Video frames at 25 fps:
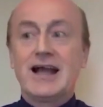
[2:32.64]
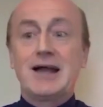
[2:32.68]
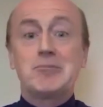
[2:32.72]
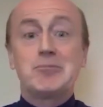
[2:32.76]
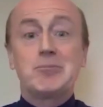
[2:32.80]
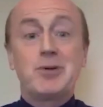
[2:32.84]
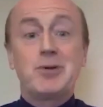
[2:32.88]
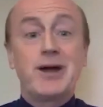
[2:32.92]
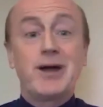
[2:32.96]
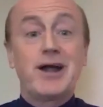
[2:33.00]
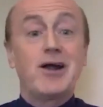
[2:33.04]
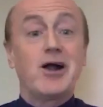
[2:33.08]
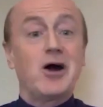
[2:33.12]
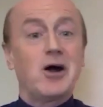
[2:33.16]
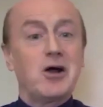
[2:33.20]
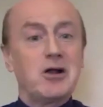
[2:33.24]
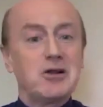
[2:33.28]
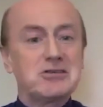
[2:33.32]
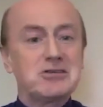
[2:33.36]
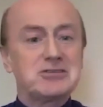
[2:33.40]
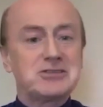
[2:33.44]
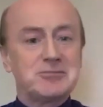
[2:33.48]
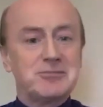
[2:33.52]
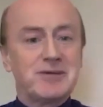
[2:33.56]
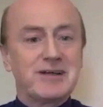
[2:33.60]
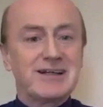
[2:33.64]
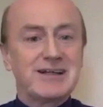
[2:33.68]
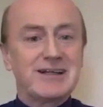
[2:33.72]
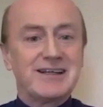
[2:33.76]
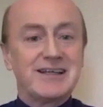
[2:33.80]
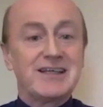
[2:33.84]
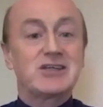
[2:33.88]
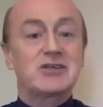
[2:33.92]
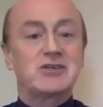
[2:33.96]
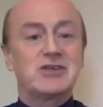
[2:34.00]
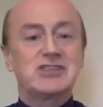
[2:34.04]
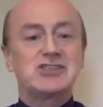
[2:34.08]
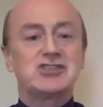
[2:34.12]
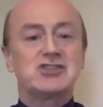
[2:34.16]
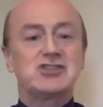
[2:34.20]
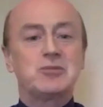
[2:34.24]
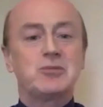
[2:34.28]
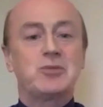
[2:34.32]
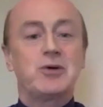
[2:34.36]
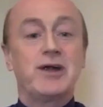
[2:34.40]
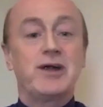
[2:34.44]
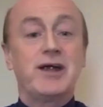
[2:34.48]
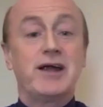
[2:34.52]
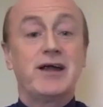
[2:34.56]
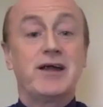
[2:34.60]
And prayer, ultimately,
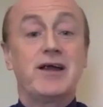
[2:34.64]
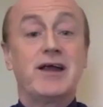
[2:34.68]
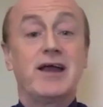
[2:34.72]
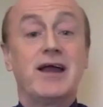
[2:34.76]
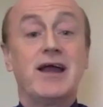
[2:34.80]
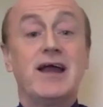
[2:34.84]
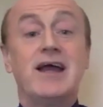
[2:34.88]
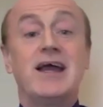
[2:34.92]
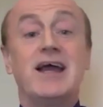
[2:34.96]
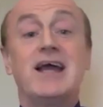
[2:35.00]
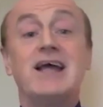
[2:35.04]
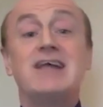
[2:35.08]
Christian prayer,